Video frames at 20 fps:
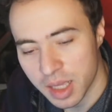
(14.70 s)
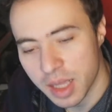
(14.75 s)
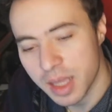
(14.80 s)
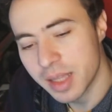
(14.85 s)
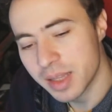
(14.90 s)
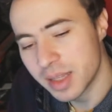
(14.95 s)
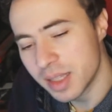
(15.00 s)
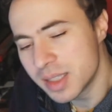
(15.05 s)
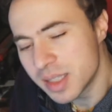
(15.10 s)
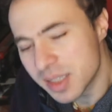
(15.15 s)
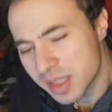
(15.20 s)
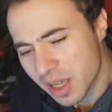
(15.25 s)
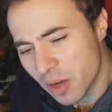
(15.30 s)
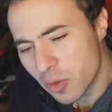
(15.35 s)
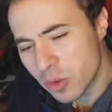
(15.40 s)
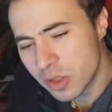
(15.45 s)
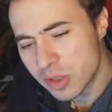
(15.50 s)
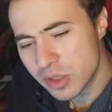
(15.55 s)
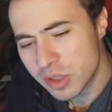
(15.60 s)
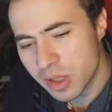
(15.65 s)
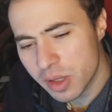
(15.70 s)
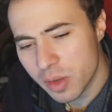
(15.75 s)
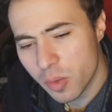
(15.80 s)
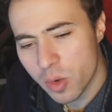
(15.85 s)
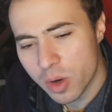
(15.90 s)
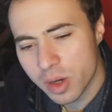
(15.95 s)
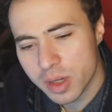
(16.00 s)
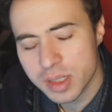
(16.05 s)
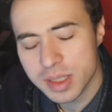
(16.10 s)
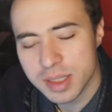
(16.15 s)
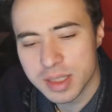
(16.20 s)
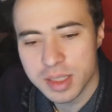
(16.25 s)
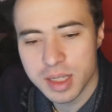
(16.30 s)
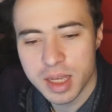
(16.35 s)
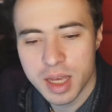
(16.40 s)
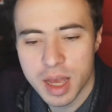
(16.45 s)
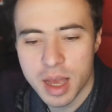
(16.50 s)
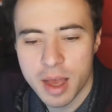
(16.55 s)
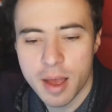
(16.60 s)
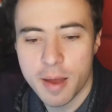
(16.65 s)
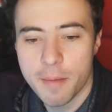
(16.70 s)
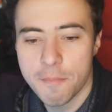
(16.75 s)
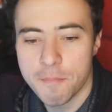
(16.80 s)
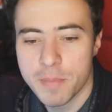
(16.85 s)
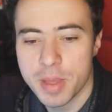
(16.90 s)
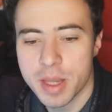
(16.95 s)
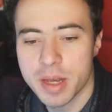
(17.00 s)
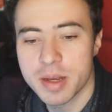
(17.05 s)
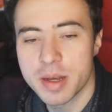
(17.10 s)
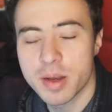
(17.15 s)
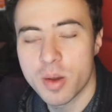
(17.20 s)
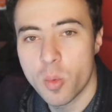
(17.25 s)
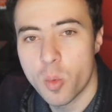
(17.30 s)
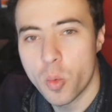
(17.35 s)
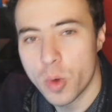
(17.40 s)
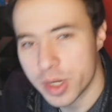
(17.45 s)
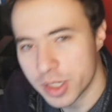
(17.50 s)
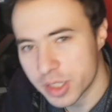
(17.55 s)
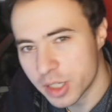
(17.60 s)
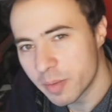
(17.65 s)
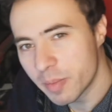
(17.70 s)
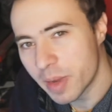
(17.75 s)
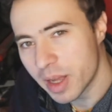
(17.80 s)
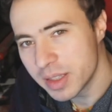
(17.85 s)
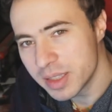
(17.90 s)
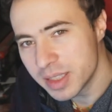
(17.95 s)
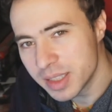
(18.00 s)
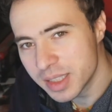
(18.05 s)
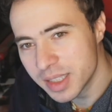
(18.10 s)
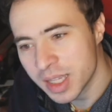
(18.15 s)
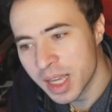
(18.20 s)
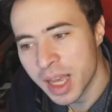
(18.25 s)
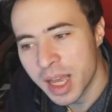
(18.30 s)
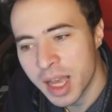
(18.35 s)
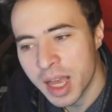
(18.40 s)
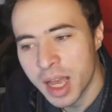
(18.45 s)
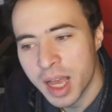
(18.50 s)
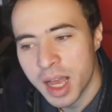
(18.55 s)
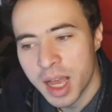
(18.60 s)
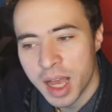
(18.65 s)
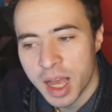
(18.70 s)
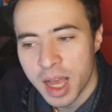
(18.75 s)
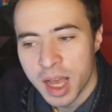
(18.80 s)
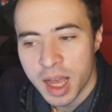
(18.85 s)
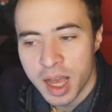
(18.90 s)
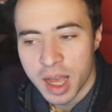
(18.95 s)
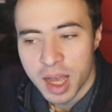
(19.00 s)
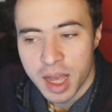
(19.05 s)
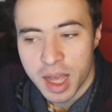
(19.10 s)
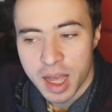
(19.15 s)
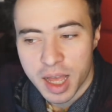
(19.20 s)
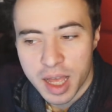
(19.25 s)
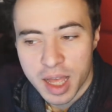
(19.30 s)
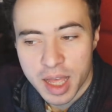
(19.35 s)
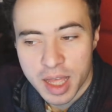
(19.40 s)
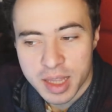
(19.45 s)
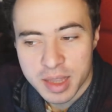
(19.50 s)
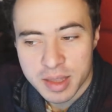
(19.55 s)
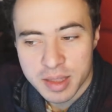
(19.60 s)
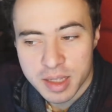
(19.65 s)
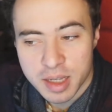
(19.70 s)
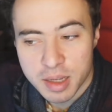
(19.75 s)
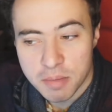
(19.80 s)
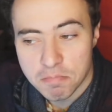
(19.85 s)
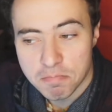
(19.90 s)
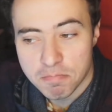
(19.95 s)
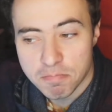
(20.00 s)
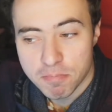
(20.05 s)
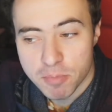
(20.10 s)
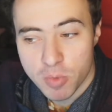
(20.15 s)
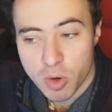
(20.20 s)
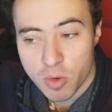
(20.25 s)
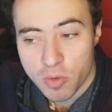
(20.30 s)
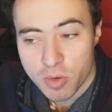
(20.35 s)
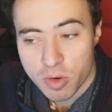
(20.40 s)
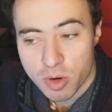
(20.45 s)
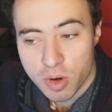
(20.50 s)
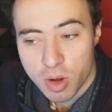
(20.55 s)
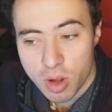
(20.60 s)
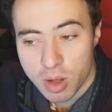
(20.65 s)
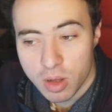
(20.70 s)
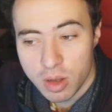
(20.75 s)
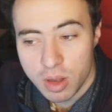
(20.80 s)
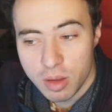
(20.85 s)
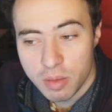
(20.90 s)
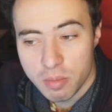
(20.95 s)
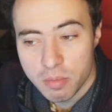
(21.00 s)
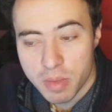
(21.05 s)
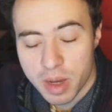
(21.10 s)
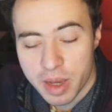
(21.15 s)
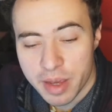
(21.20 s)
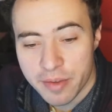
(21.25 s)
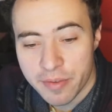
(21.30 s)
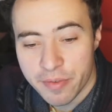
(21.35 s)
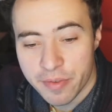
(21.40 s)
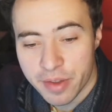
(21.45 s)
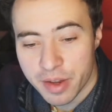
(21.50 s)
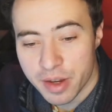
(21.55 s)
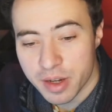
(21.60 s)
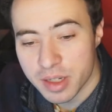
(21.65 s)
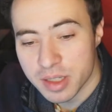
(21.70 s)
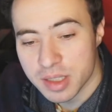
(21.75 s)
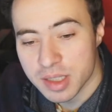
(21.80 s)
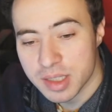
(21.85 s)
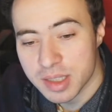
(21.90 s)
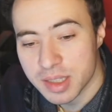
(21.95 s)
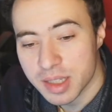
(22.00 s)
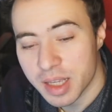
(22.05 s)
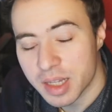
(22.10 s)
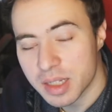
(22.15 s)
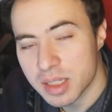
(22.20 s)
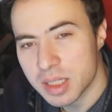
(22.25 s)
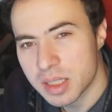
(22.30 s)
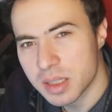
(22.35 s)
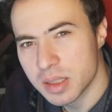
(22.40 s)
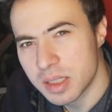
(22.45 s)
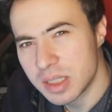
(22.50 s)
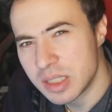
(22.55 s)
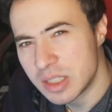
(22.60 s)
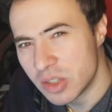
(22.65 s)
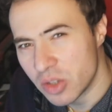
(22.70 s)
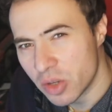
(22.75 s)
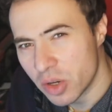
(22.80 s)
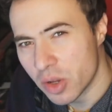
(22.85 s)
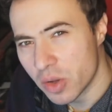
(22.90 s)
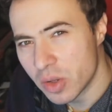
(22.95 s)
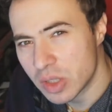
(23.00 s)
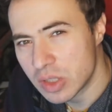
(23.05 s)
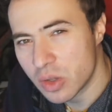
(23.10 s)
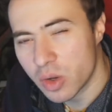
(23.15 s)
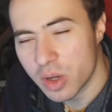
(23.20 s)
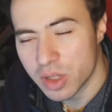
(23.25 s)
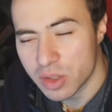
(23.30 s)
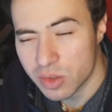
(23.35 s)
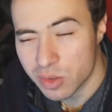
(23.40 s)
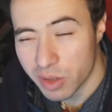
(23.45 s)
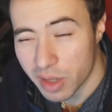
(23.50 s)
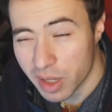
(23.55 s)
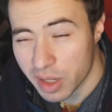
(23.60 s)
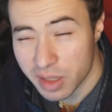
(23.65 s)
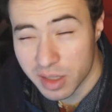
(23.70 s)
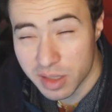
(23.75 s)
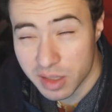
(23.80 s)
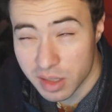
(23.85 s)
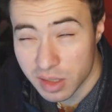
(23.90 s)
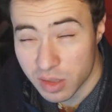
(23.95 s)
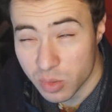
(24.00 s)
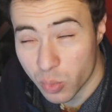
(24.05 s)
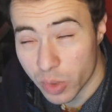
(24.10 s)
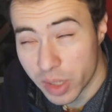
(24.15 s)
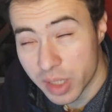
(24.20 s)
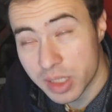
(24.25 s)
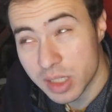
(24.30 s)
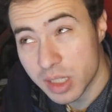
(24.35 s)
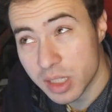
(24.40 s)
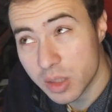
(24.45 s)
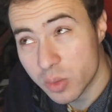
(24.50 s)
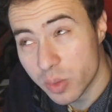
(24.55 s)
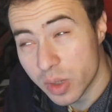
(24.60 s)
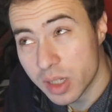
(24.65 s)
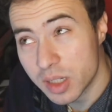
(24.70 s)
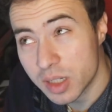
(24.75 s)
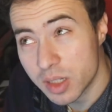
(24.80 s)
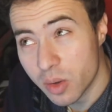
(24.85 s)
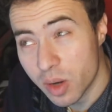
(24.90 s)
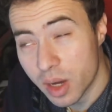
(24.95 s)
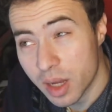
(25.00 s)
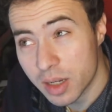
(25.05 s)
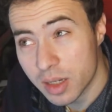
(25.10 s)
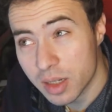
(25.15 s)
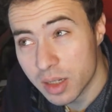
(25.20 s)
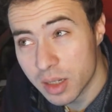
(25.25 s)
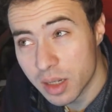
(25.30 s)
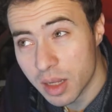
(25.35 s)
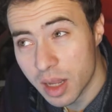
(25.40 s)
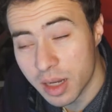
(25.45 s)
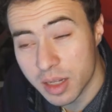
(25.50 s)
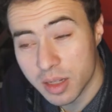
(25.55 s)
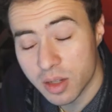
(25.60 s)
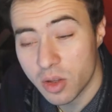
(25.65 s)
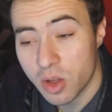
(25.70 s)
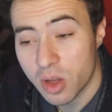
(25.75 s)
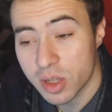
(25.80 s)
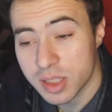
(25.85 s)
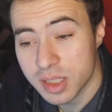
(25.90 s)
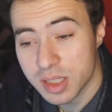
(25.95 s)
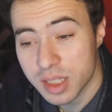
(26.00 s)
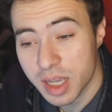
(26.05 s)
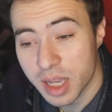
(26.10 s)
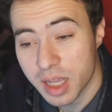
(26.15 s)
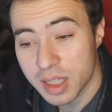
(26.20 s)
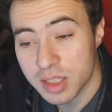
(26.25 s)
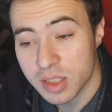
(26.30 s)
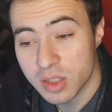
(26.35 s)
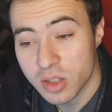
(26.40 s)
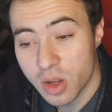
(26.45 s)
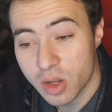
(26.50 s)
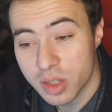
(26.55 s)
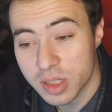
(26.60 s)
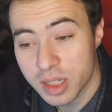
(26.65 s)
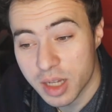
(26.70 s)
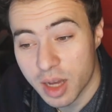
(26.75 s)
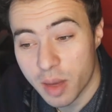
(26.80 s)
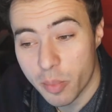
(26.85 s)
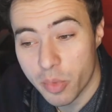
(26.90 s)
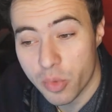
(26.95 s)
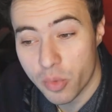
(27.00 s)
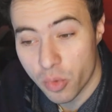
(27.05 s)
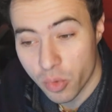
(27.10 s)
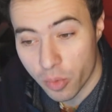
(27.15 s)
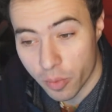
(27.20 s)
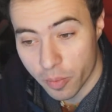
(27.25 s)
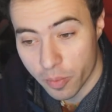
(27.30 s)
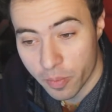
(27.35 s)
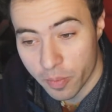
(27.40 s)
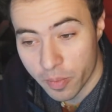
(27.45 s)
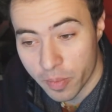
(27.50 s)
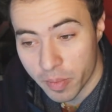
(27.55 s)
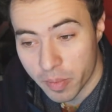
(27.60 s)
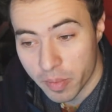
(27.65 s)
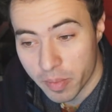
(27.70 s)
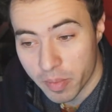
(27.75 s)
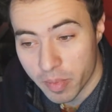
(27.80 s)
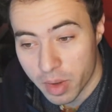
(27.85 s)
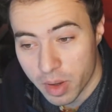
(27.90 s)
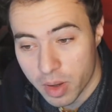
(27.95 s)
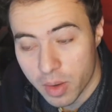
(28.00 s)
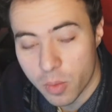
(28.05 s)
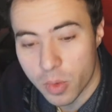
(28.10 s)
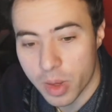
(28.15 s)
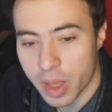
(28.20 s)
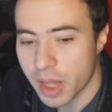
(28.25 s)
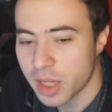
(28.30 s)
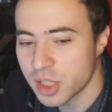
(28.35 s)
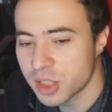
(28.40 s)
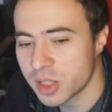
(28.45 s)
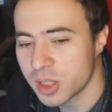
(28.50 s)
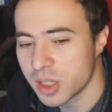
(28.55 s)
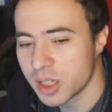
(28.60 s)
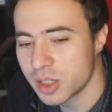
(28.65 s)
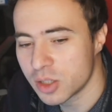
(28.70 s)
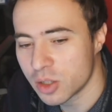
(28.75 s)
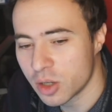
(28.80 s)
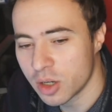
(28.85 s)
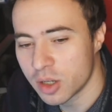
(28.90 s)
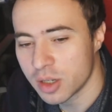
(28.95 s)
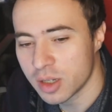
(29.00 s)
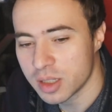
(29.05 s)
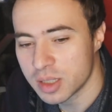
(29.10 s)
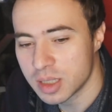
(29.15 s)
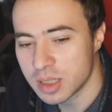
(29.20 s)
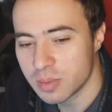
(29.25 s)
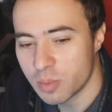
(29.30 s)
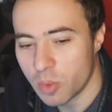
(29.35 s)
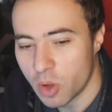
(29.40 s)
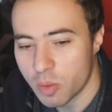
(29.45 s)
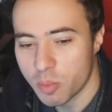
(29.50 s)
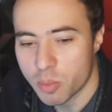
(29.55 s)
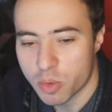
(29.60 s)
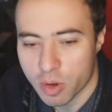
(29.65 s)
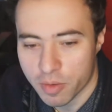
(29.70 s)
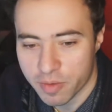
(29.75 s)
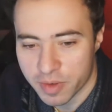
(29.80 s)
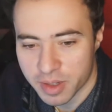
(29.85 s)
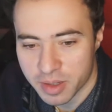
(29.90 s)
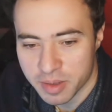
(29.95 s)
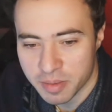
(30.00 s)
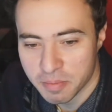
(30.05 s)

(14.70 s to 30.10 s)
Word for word: This is how it usually works uh, in winter months, and um, overall, my fears that the studio is going to end 2021 at a loss has not come true. We actually turned a small profit.